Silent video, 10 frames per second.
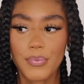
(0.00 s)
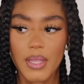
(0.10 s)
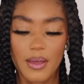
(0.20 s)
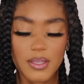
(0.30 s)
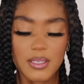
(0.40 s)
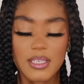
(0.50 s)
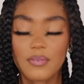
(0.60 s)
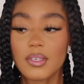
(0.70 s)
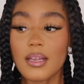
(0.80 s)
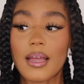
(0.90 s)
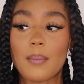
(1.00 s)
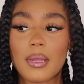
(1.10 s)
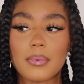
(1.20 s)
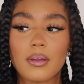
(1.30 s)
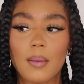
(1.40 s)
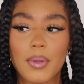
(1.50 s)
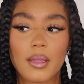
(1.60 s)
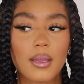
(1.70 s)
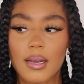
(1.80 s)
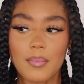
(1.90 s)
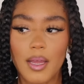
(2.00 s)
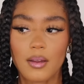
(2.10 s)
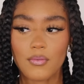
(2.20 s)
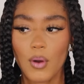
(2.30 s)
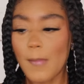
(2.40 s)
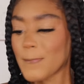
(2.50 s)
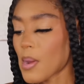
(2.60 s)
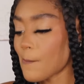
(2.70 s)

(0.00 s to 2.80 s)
Yeah, this is definitely like a baby doll pink and I'm not here for it.